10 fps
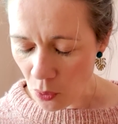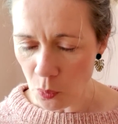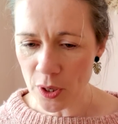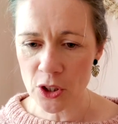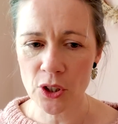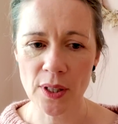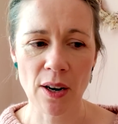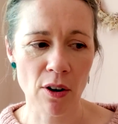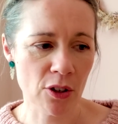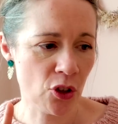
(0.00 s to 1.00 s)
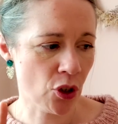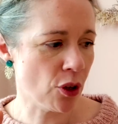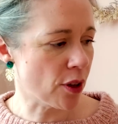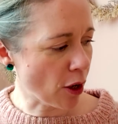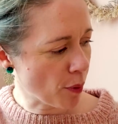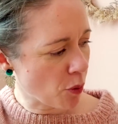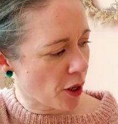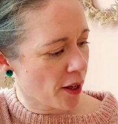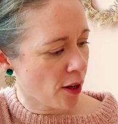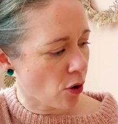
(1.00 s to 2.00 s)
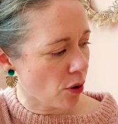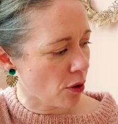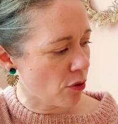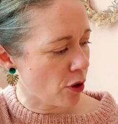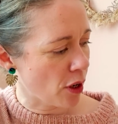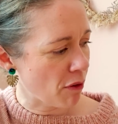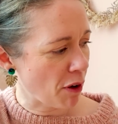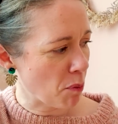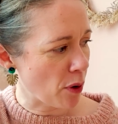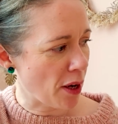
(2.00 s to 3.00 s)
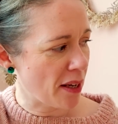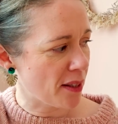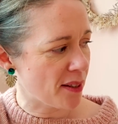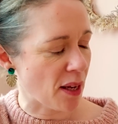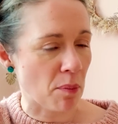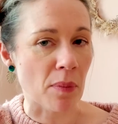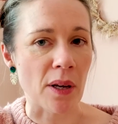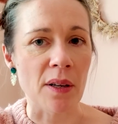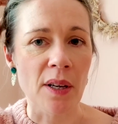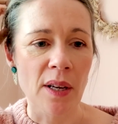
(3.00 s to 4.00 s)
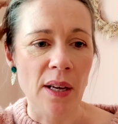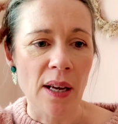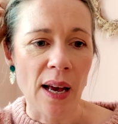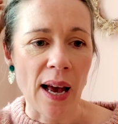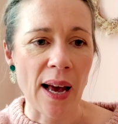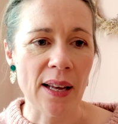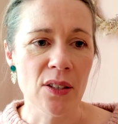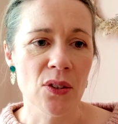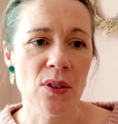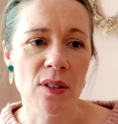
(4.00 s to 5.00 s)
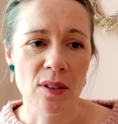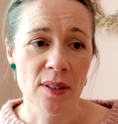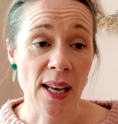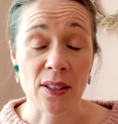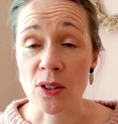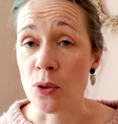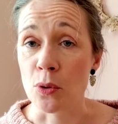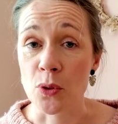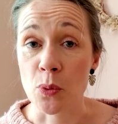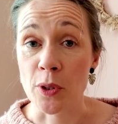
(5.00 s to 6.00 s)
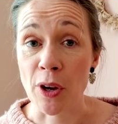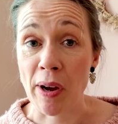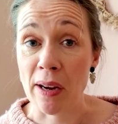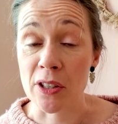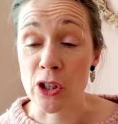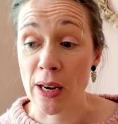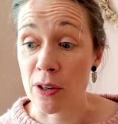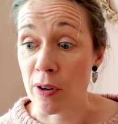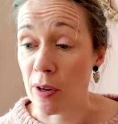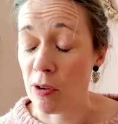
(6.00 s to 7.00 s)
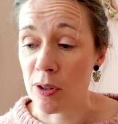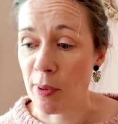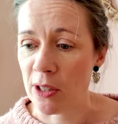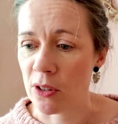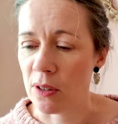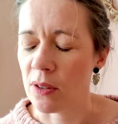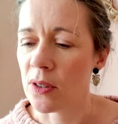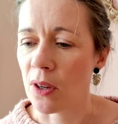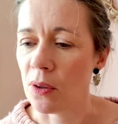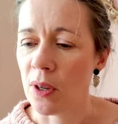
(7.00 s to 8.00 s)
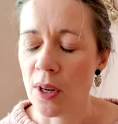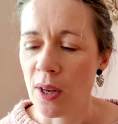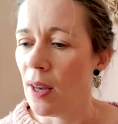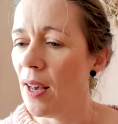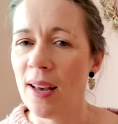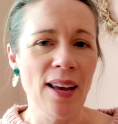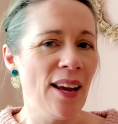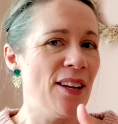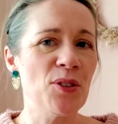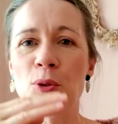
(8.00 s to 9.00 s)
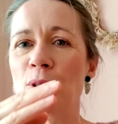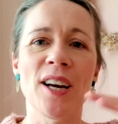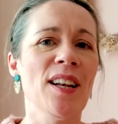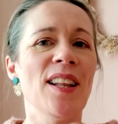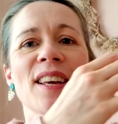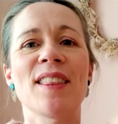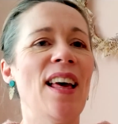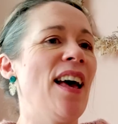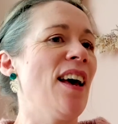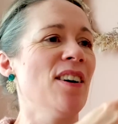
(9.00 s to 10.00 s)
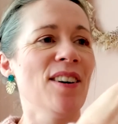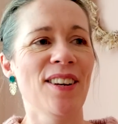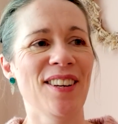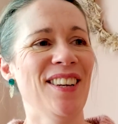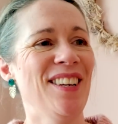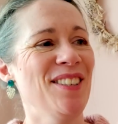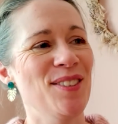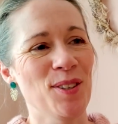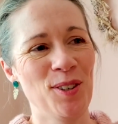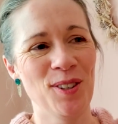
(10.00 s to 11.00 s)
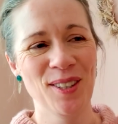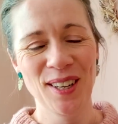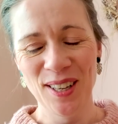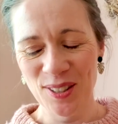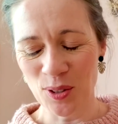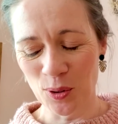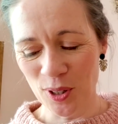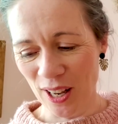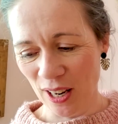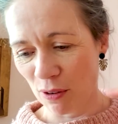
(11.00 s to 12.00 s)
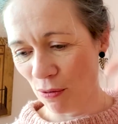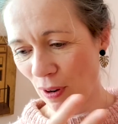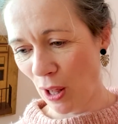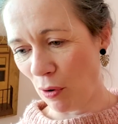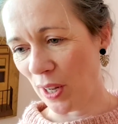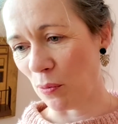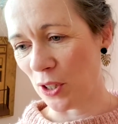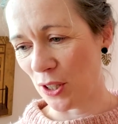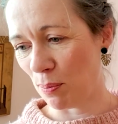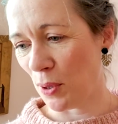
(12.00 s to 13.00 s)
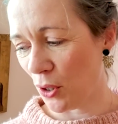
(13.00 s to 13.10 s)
which there are 2 that I'll be working on through November and December, and test calls will go out in January, I would imagine. So it's all kind of like there. It's all kind of like flowing, which is